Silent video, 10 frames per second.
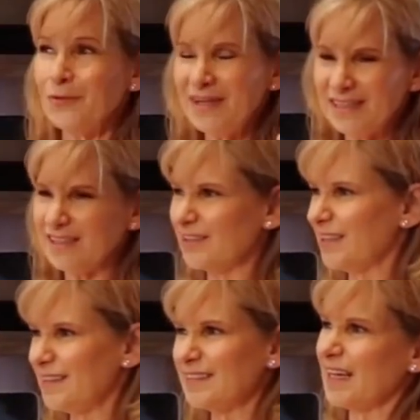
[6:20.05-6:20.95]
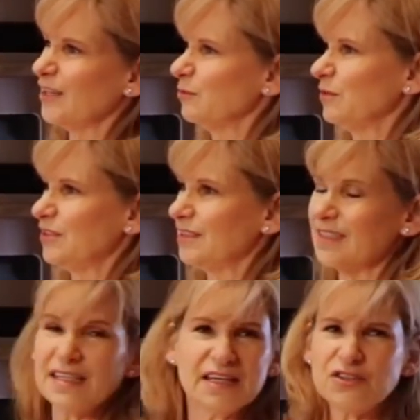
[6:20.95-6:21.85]
We knew that this house was
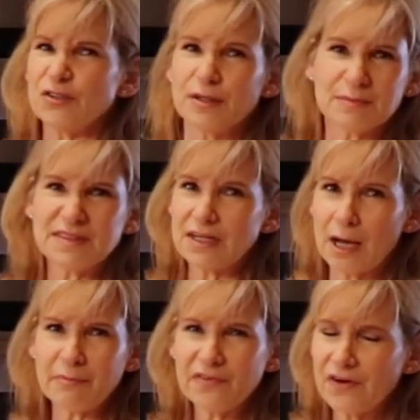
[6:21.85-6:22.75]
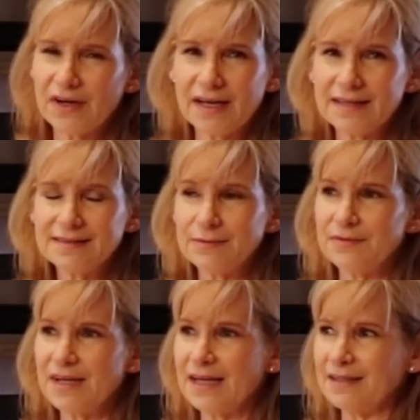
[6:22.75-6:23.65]
just an interim stop for us.
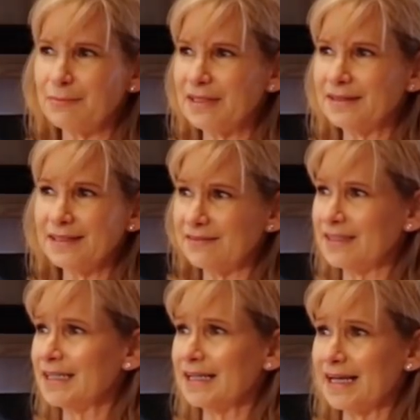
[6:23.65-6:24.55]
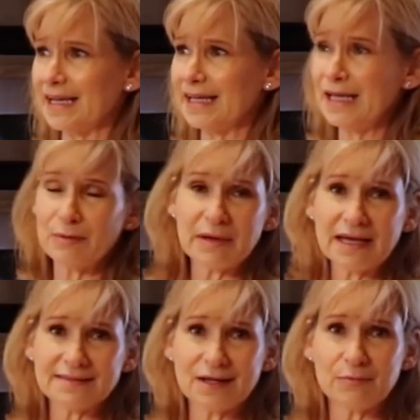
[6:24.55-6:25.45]
We've kind of been living in it like a camp
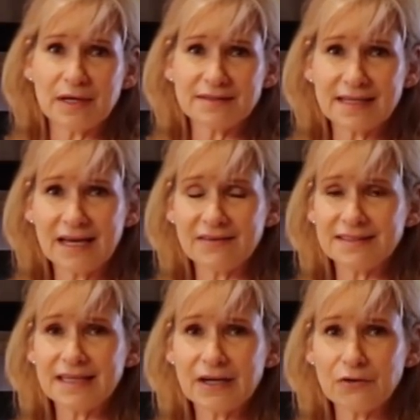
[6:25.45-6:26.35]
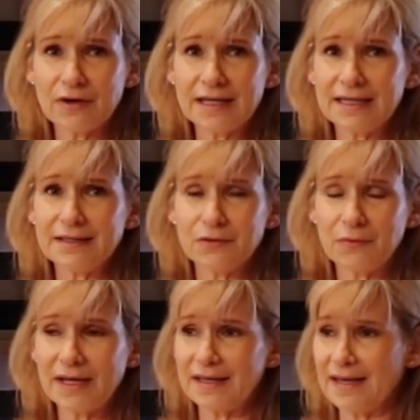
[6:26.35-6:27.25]
house almost. I haven't decorated it the
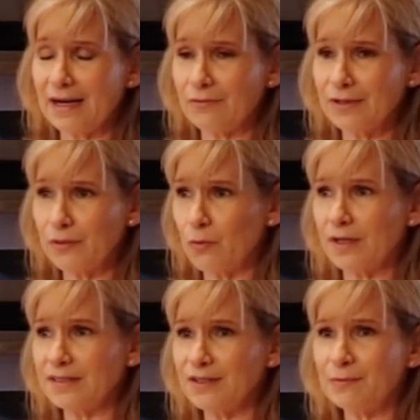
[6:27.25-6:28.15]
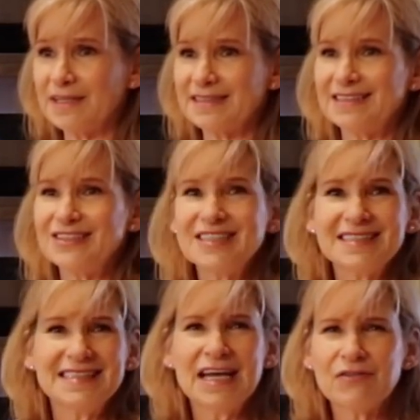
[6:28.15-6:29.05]
way that I really wanted to because I
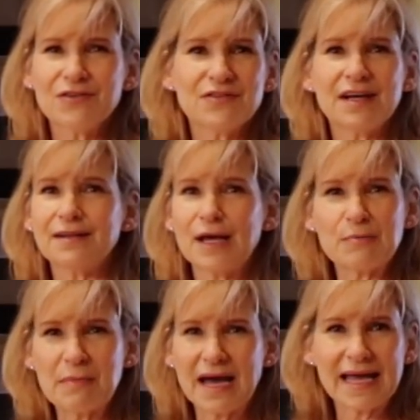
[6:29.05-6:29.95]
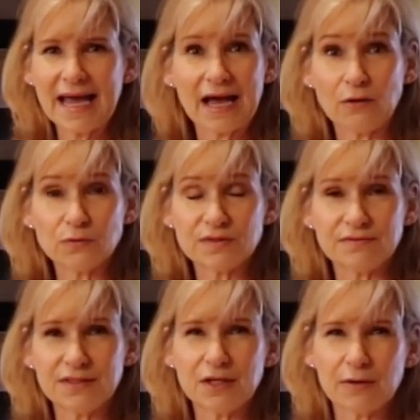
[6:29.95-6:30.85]
just never felt like my house,
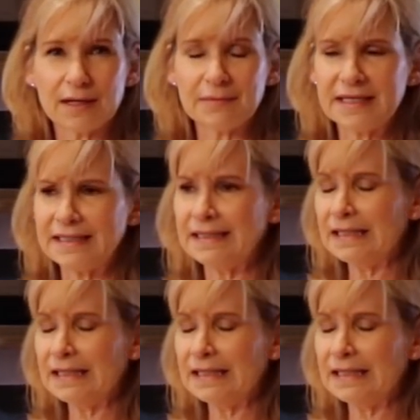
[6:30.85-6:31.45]
if you know what I mean.